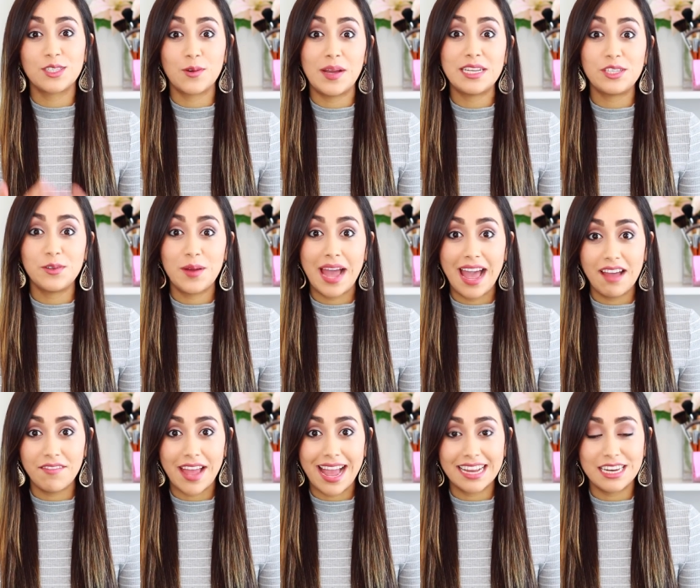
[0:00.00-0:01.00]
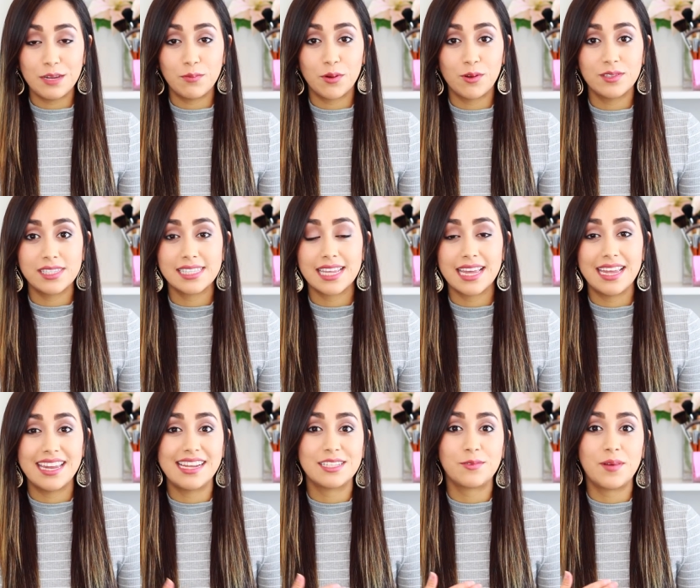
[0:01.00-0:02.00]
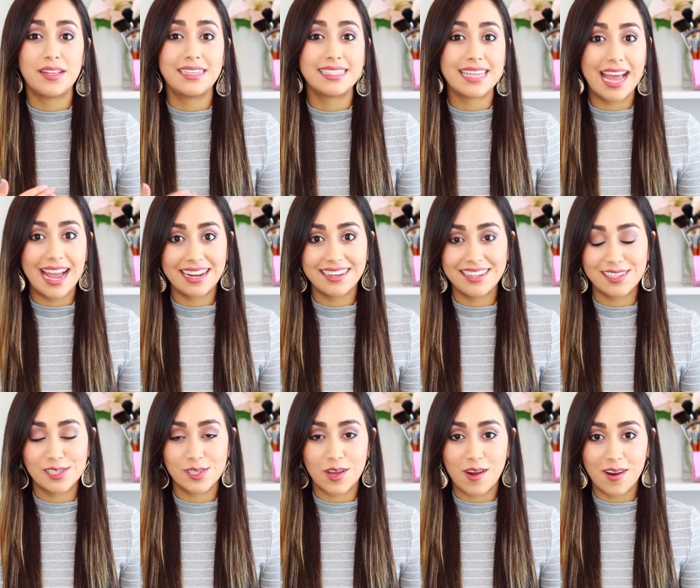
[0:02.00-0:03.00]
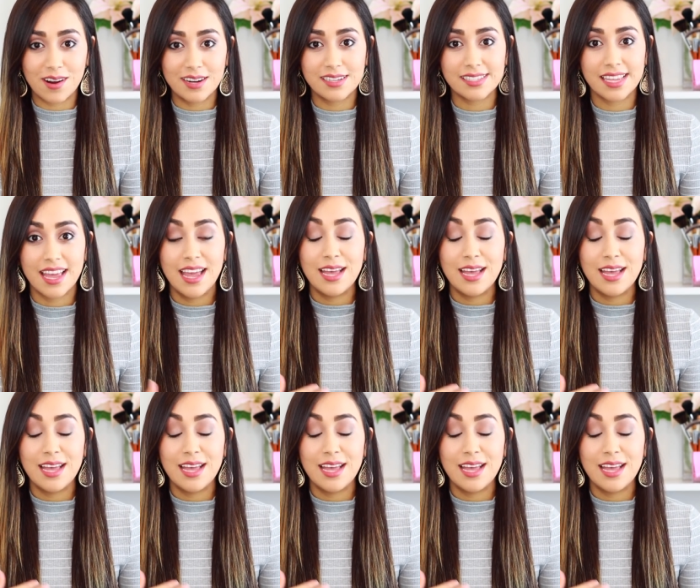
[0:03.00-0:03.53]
So I do have acne prone skin as well as acne scars.